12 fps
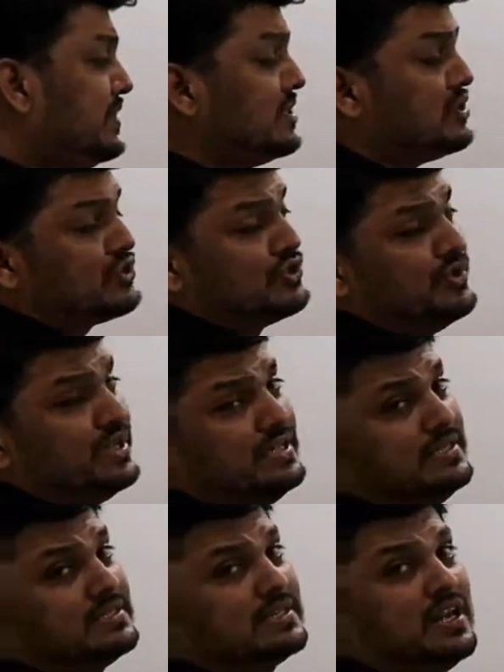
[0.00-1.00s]

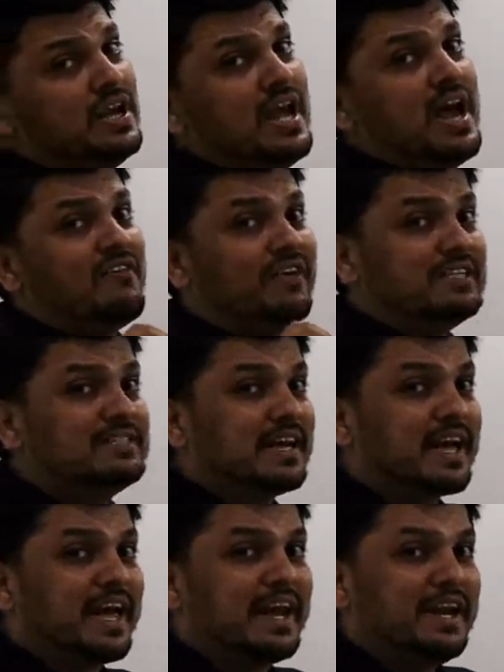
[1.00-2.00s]
Students, once
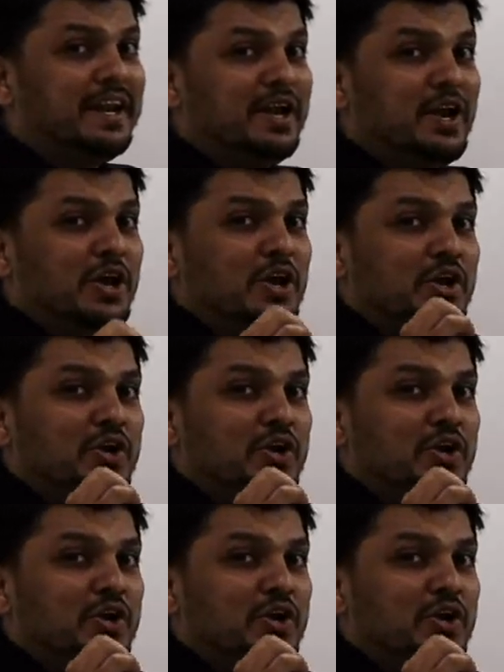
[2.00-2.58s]
again,